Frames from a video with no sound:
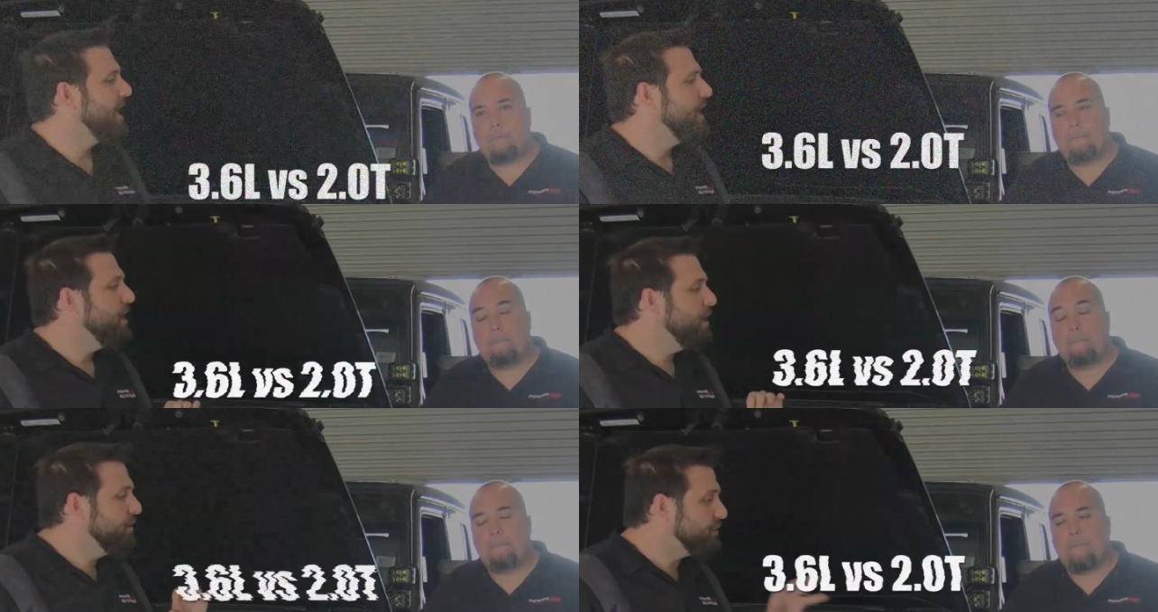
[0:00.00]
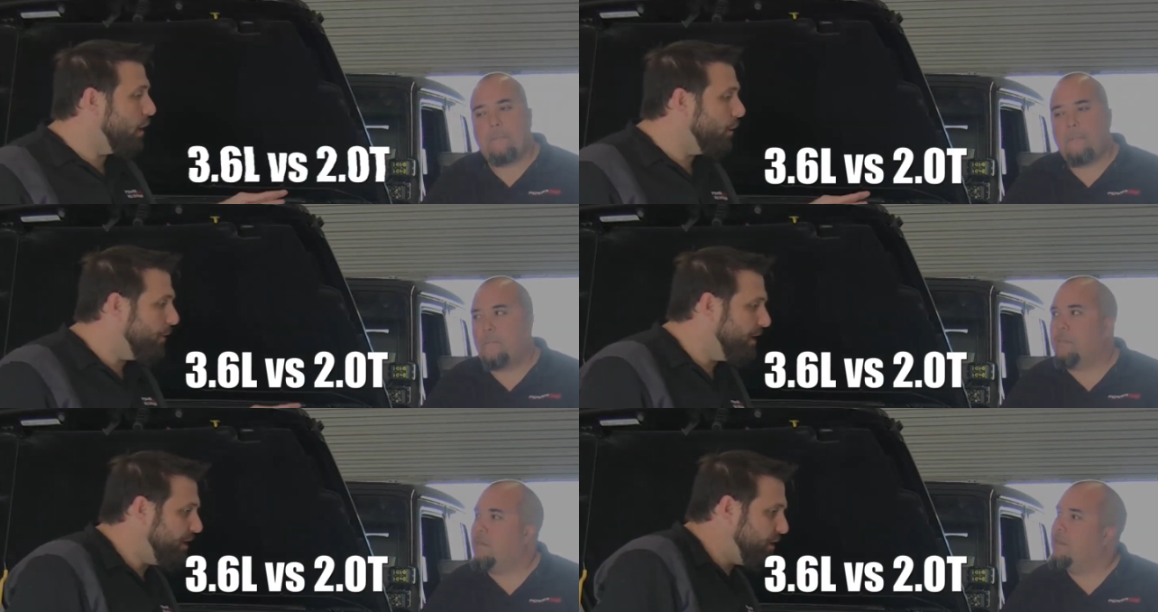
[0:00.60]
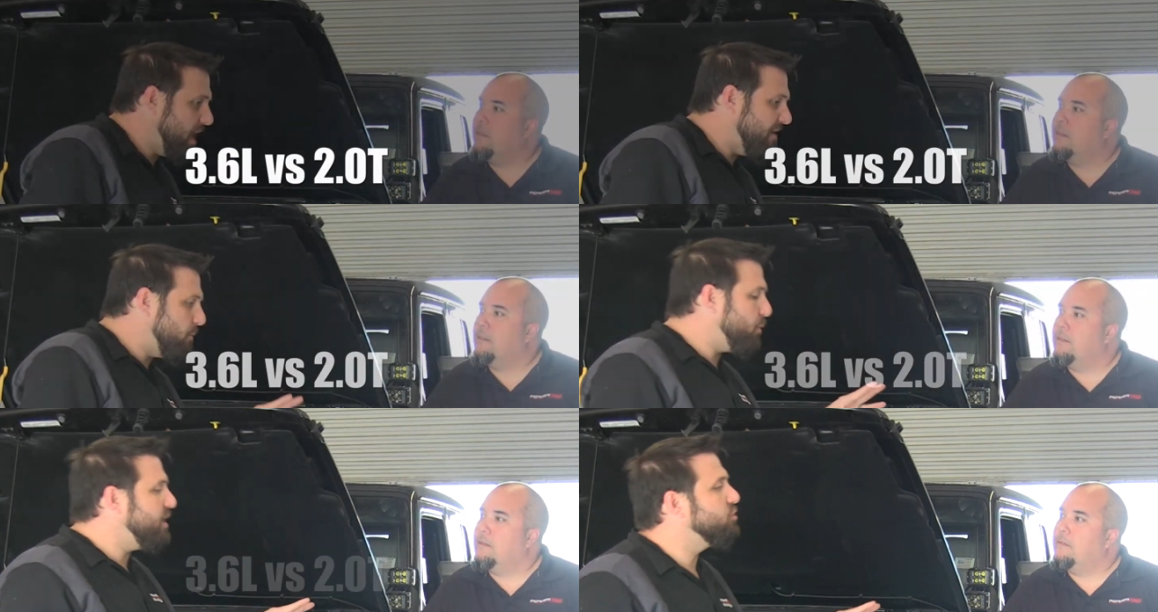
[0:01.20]
Speaker 1: Sure. So you have a
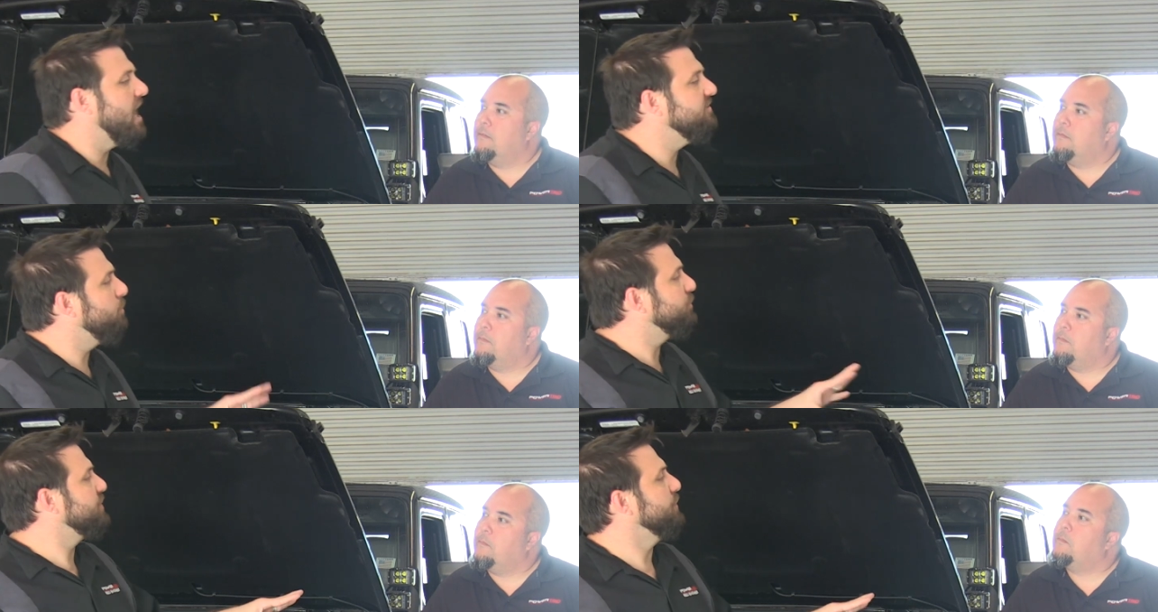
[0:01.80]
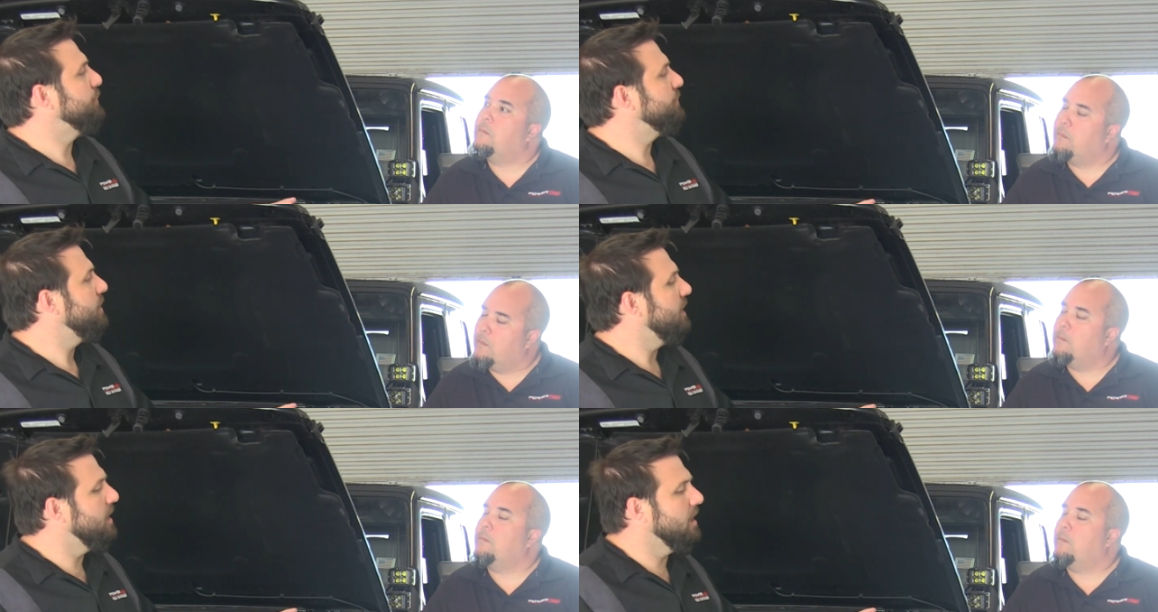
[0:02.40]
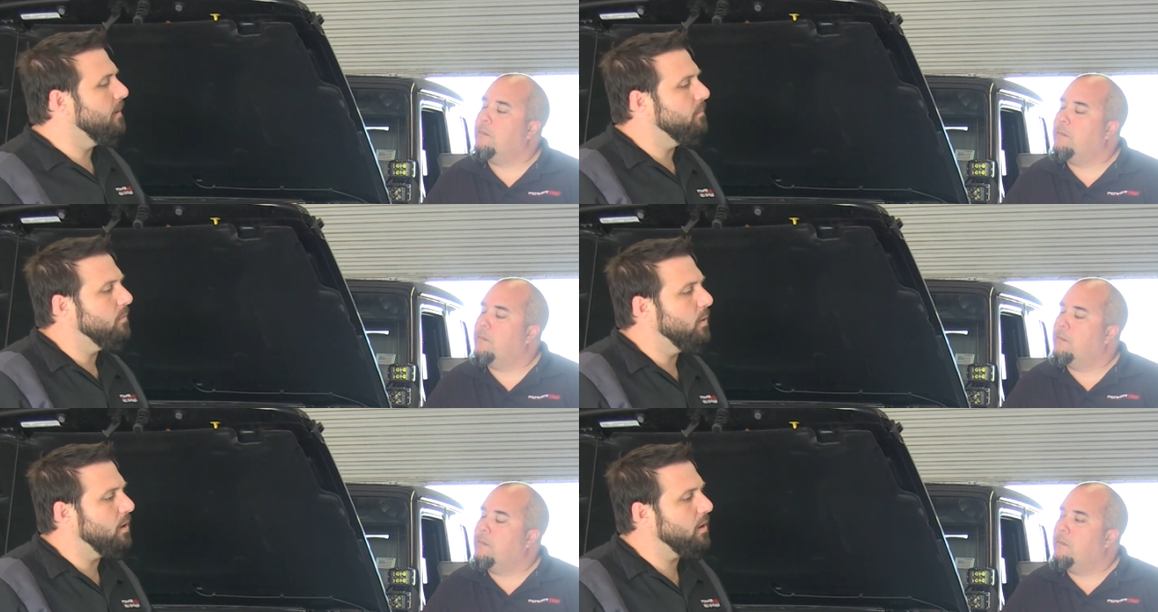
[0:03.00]
pretty drivable tune. Um,
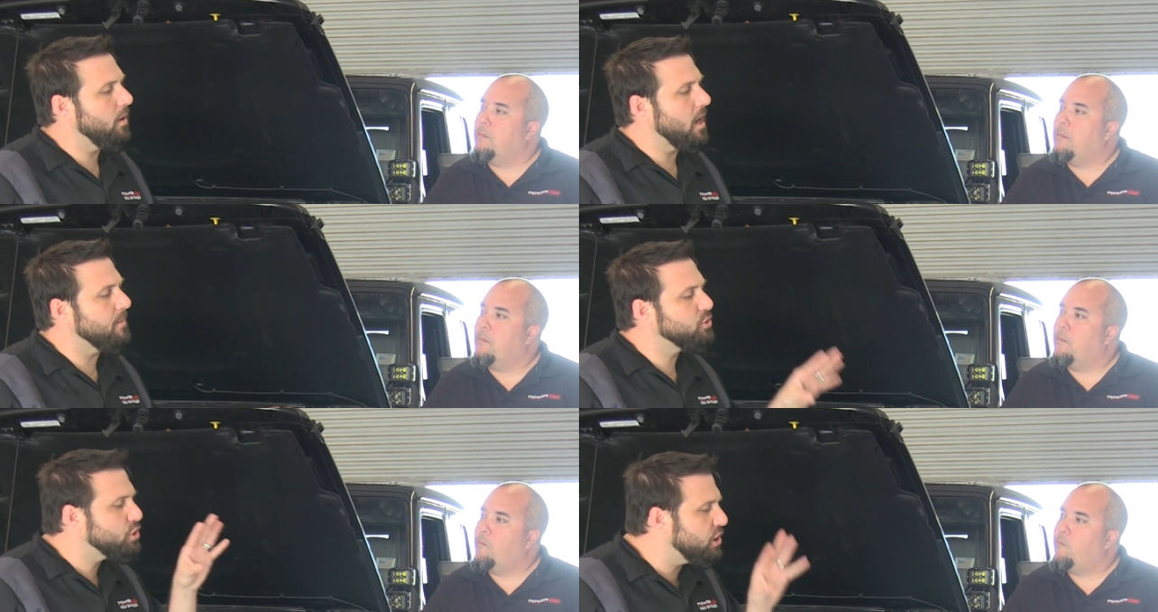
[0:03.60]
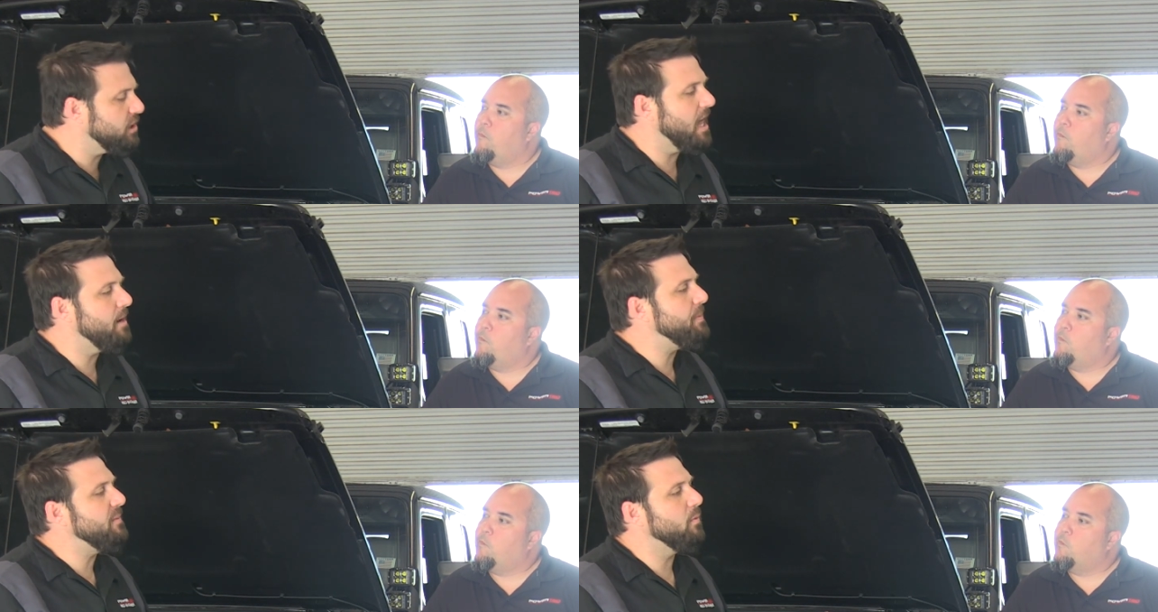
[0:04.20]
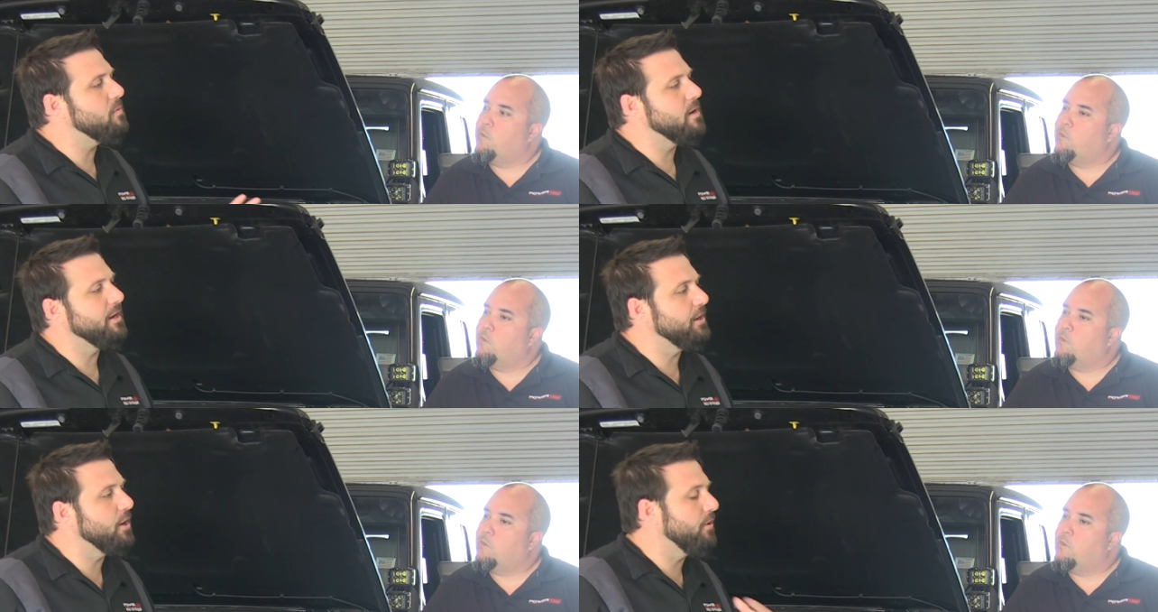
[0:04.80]
I'm sure a lot of people want to
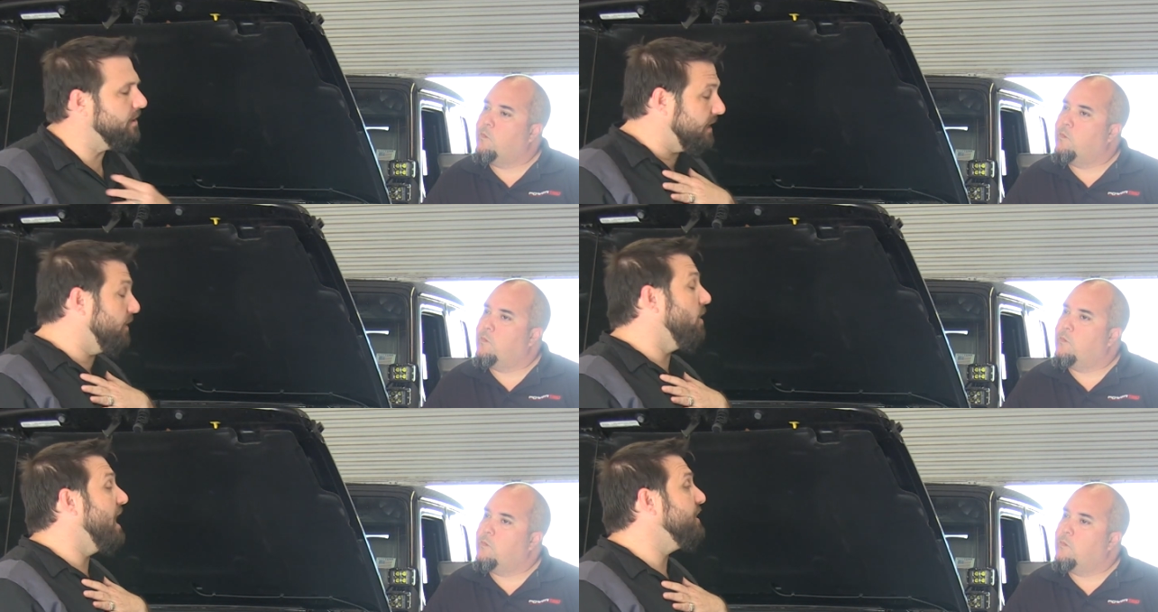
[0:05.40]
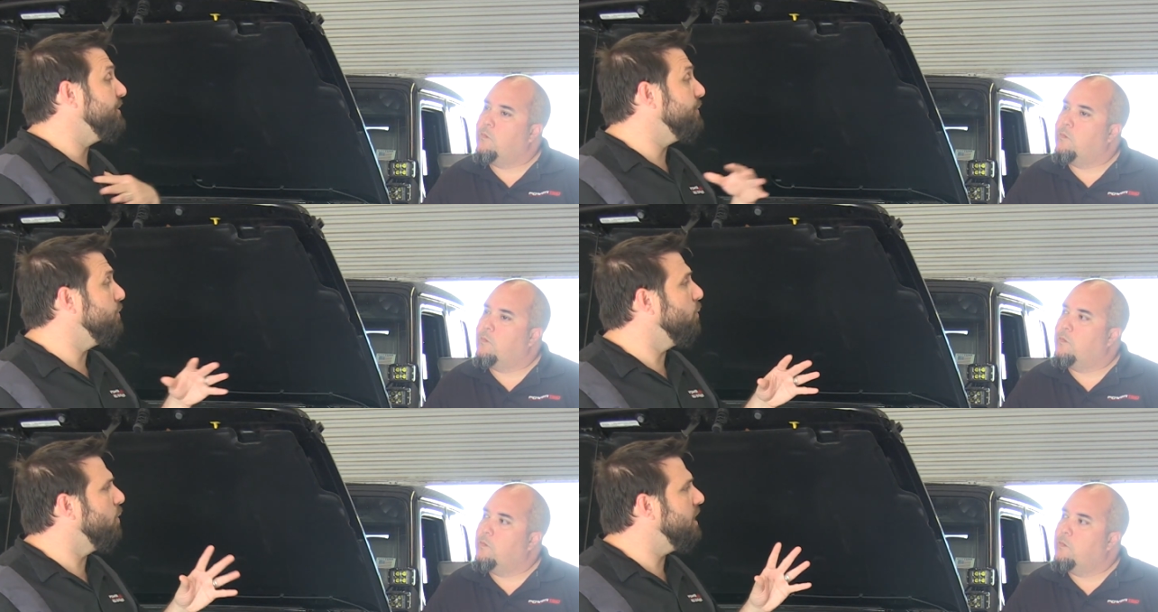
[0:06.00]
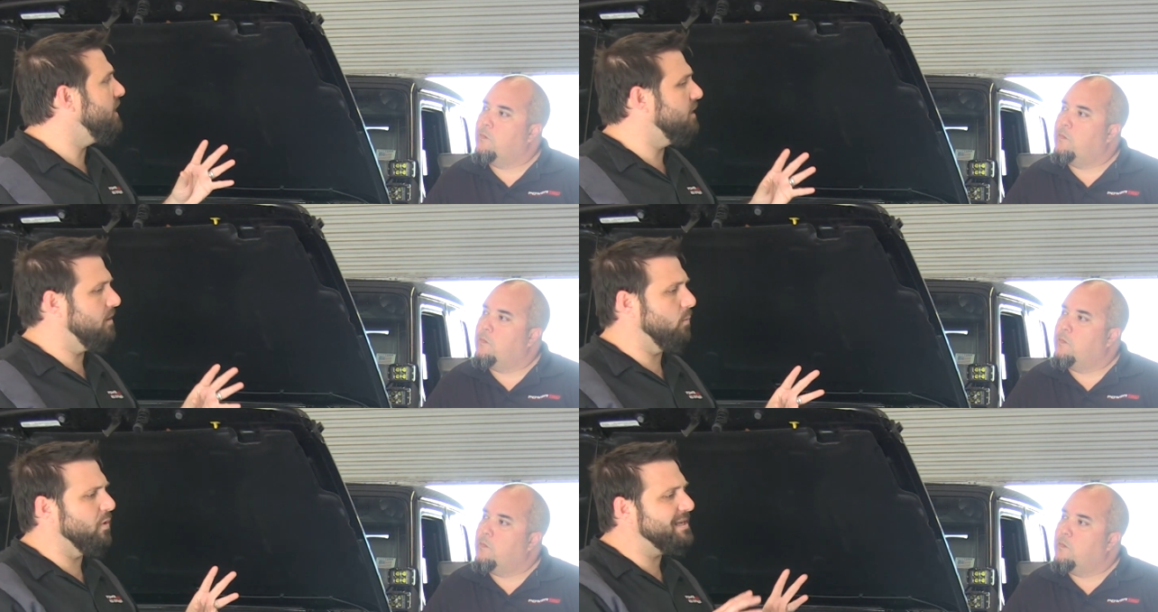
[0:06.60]
know, and I know I do. What
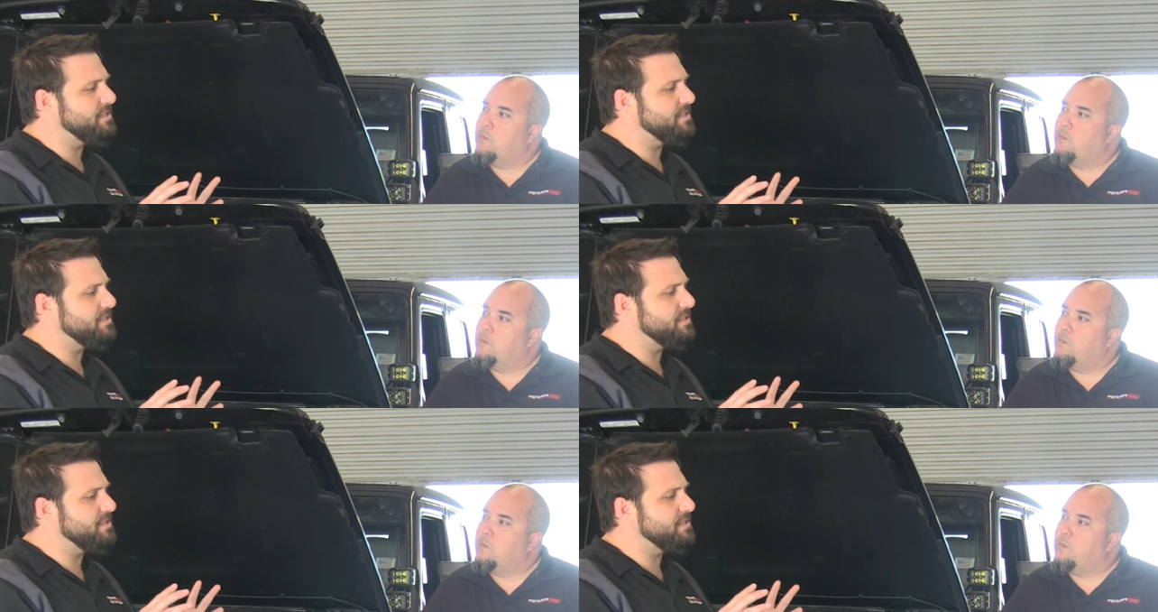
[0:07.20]
what